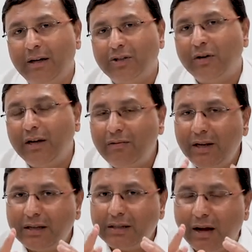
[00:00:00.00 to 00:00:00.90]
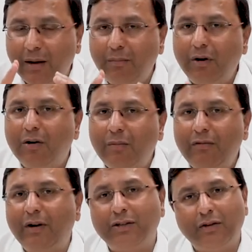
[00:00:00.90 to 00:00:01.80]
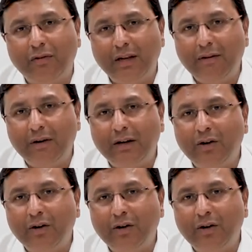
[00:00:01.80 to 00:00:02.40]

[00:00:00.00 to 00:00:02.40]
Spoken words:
So if there is an abnormal function of the liver,